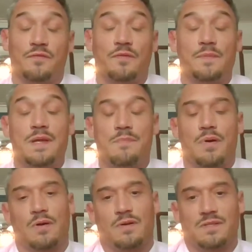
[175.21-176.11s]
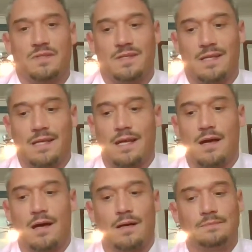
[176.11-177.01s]
For me personally,
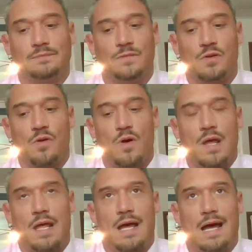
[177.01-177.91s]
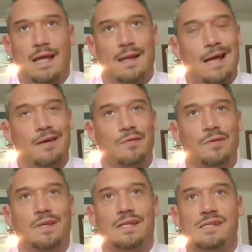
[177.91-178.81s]
I don't
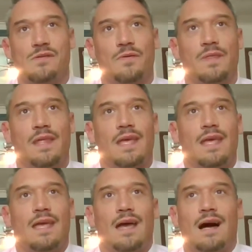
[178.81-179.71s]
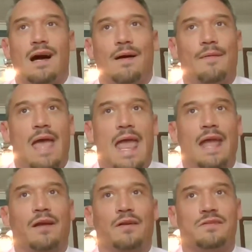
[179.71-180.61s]
really deal with
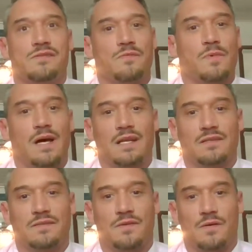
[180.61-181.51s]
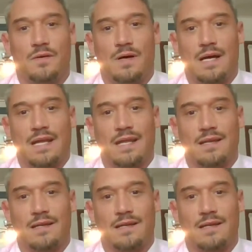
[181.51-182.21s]
anger too much, so I